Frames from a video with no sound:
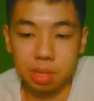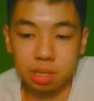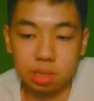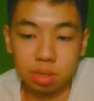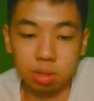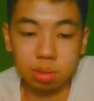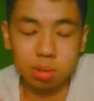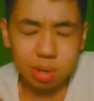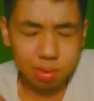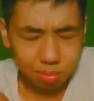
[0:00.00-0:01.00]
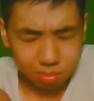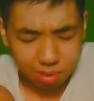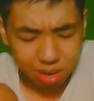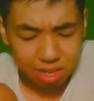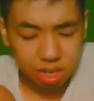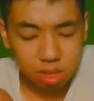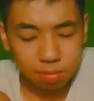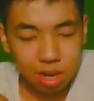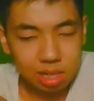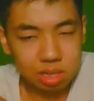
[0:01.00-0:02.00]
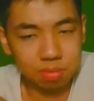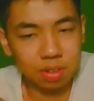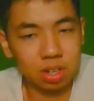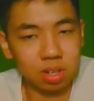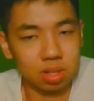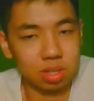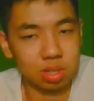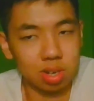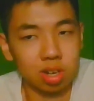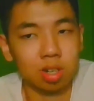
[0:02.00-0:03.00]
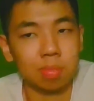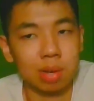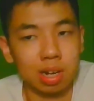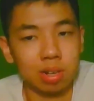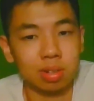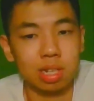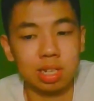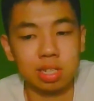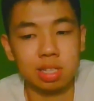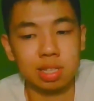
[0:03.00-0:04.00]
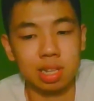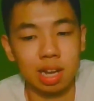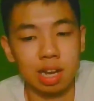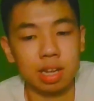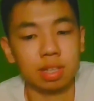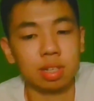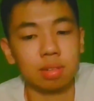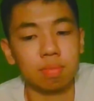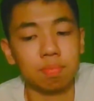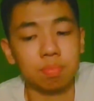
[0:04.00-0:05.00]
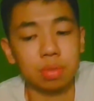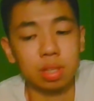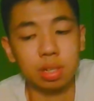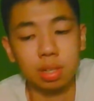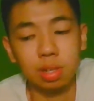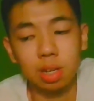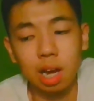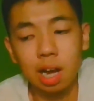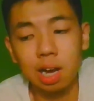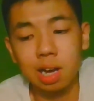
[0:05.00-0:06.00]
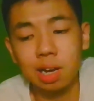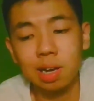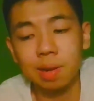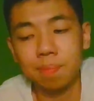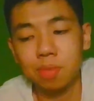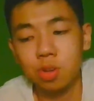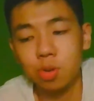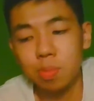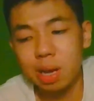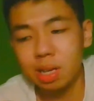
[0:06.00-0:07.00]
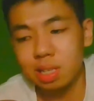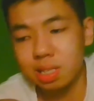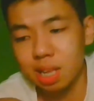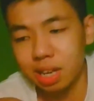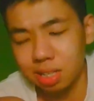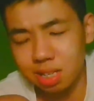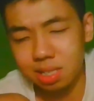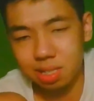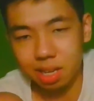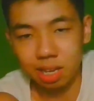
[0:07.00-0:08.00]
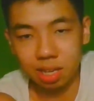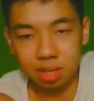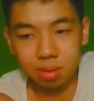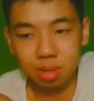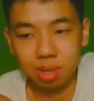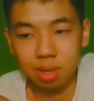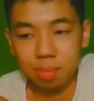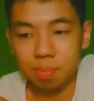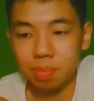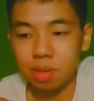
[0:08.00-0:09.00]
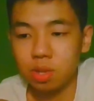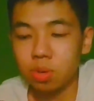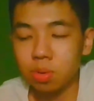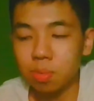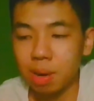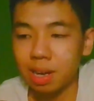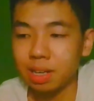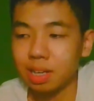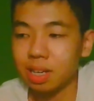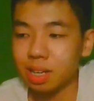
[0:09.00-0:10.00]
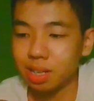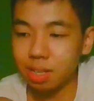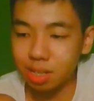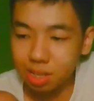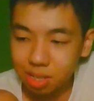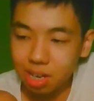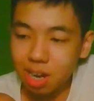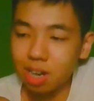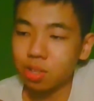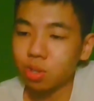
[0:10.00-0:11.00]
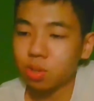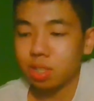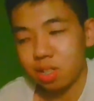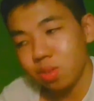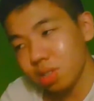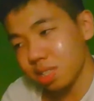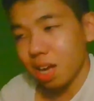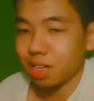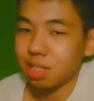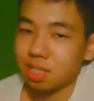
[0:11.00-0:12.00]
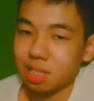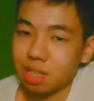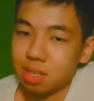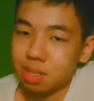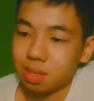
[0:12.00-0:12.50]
So what Ace of Hearts Fox talk about is like you may dislike this thing, but yeah, you dislike this thing,